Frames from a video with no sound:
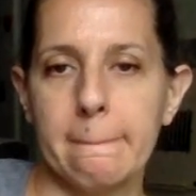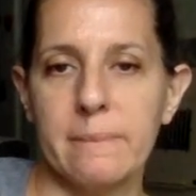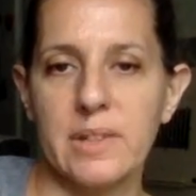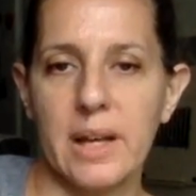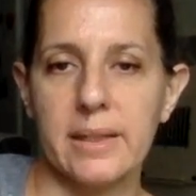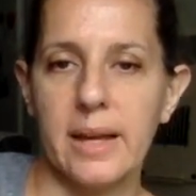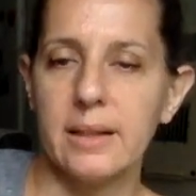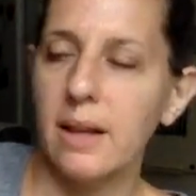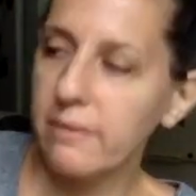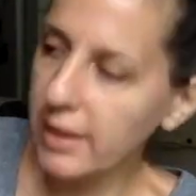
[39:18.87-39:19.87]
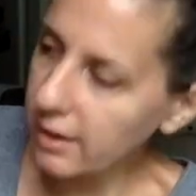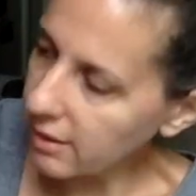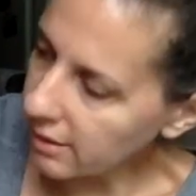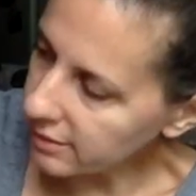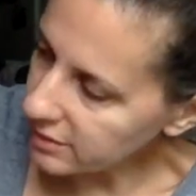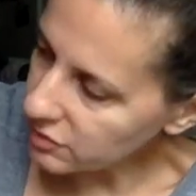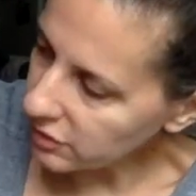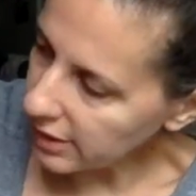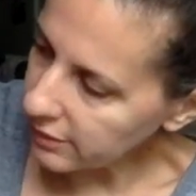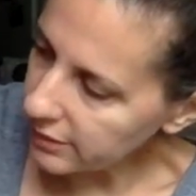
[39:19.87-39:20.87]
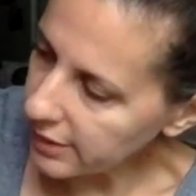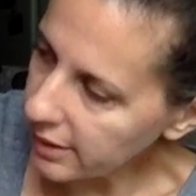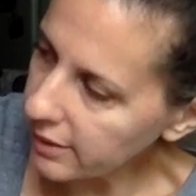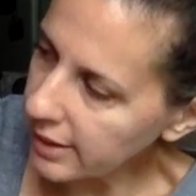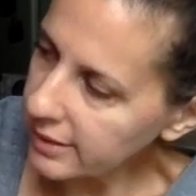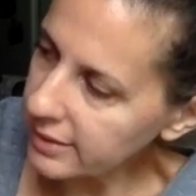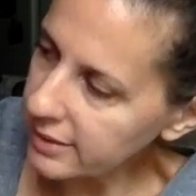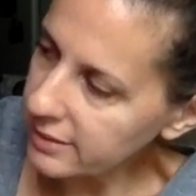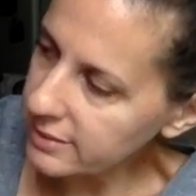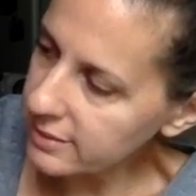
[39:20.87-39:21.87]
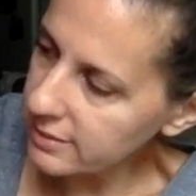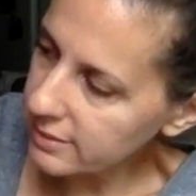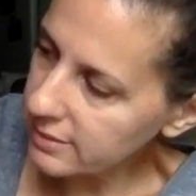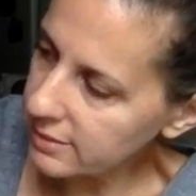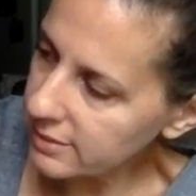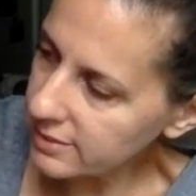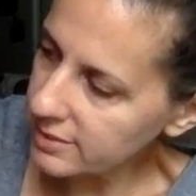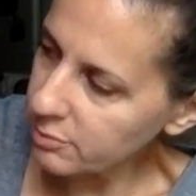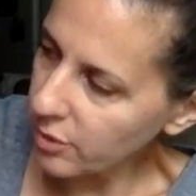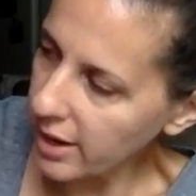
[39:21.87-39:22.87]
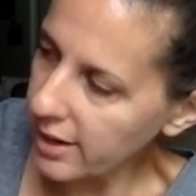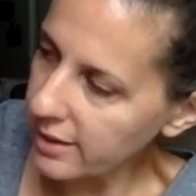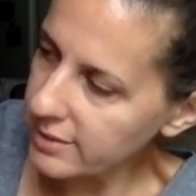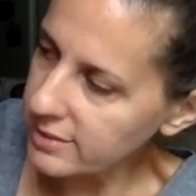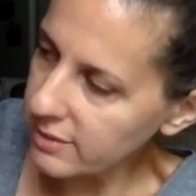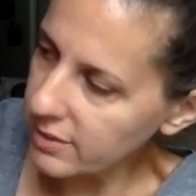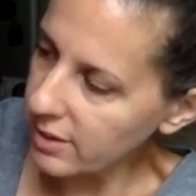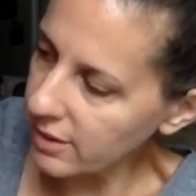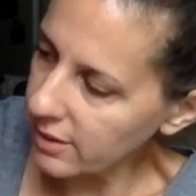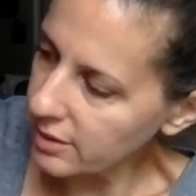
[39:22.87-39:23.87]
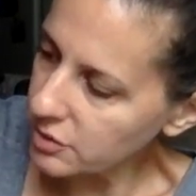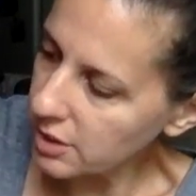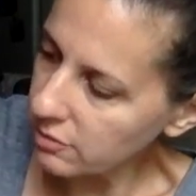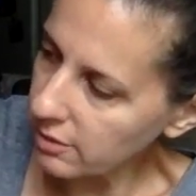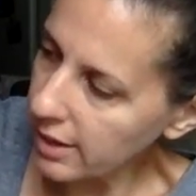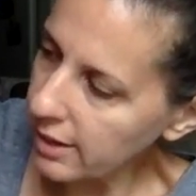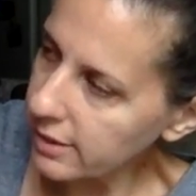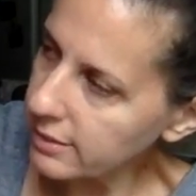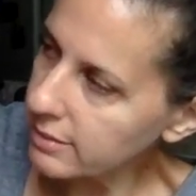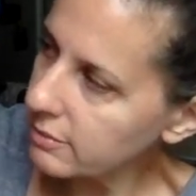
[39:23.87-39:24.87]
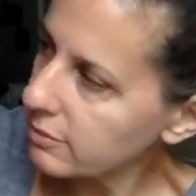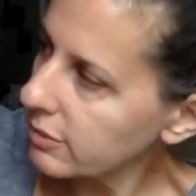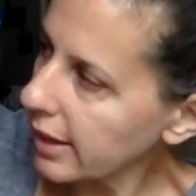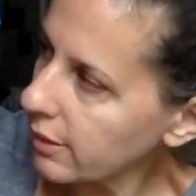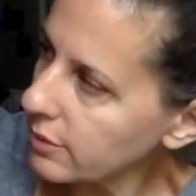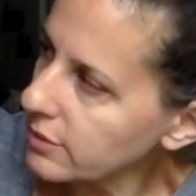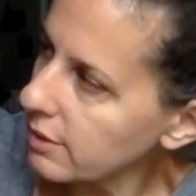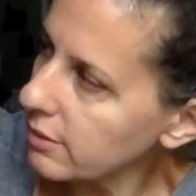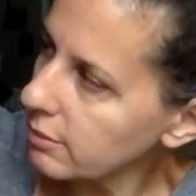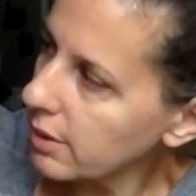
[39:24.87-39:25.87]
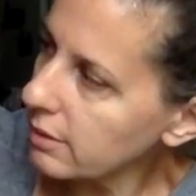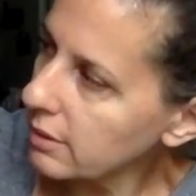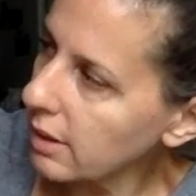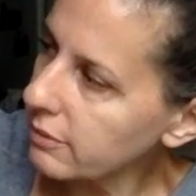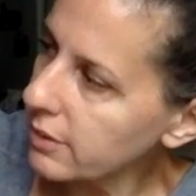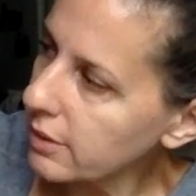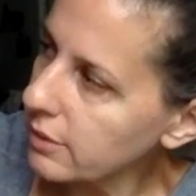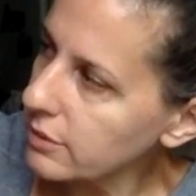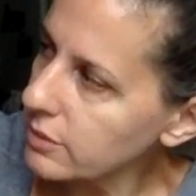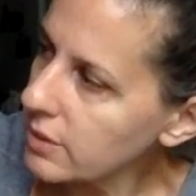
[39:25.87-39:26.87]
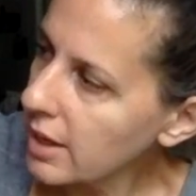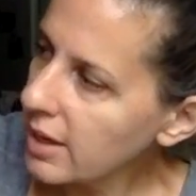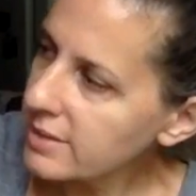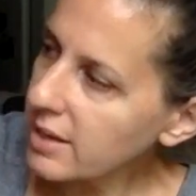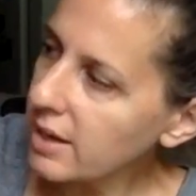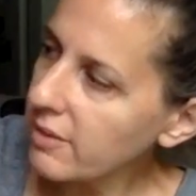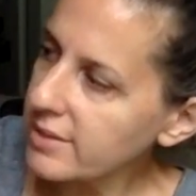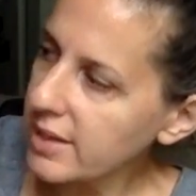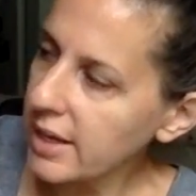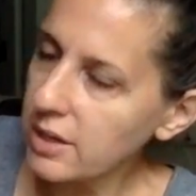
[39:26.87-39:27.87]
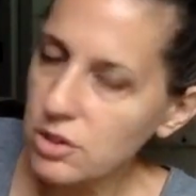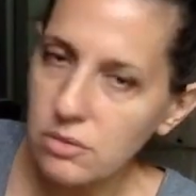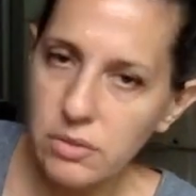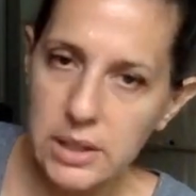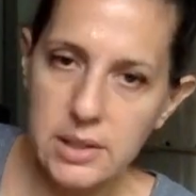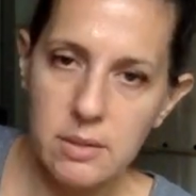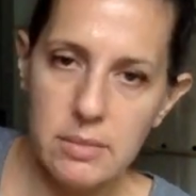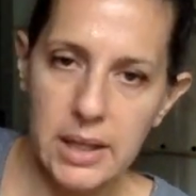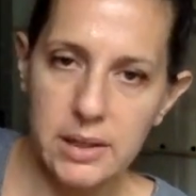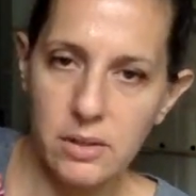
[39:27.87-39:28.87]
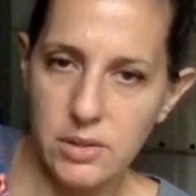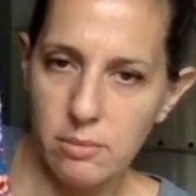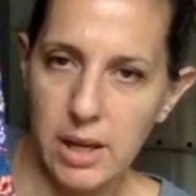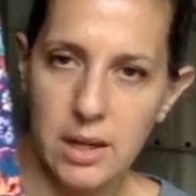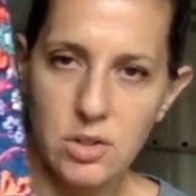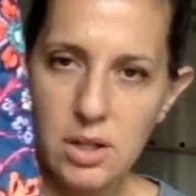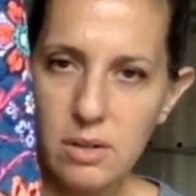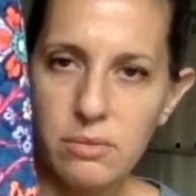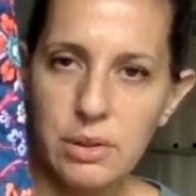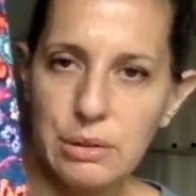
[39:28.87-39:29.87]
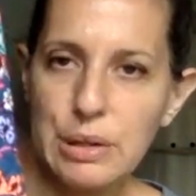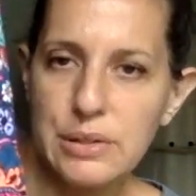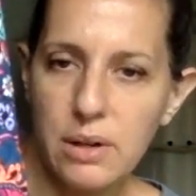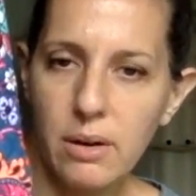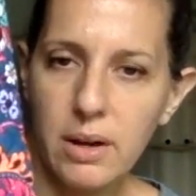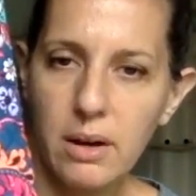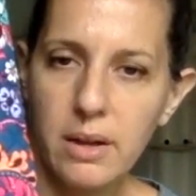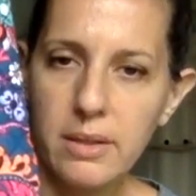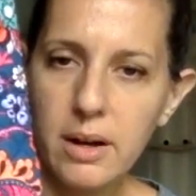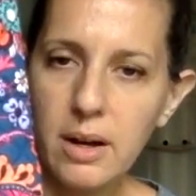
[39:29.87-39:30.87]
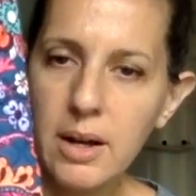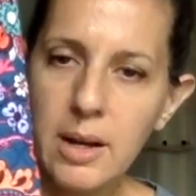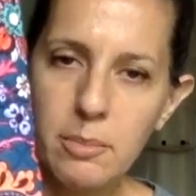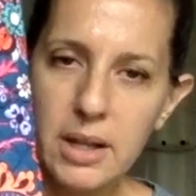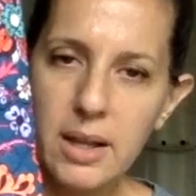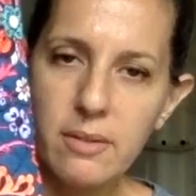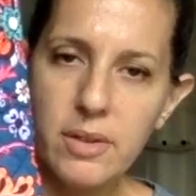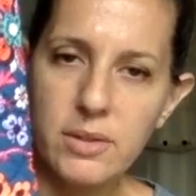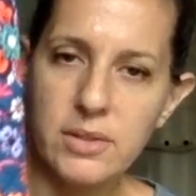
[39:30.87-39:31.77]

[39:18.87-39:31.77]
So like that. Love that orange flower there, and these sprays of the orange and red flowers everywhere. Love those. It kind of has an Asian feel to me, like there's some Asian influence going on there. But I love those.